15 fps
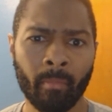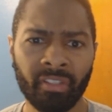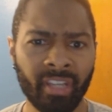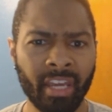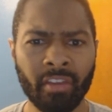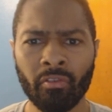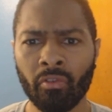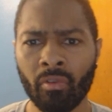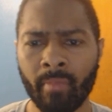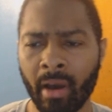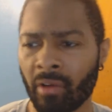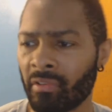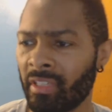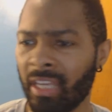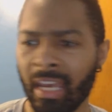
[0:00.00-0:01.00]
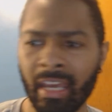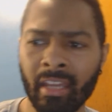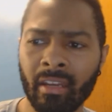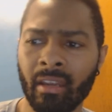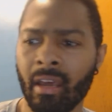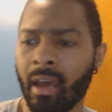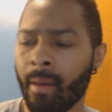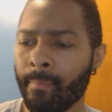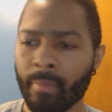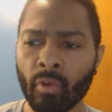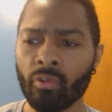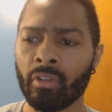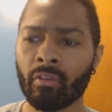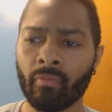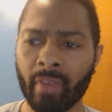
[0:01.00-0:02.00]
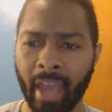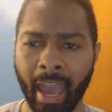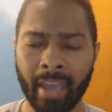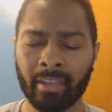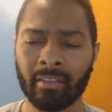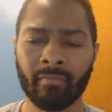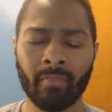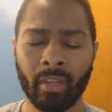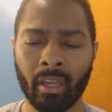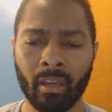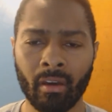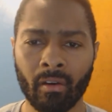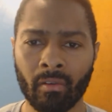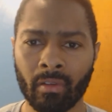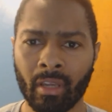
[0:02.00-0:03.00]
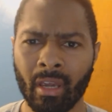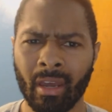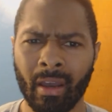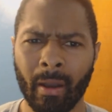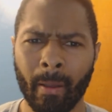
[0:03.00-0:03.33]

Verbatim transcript: But say you do about 10 music reaction videos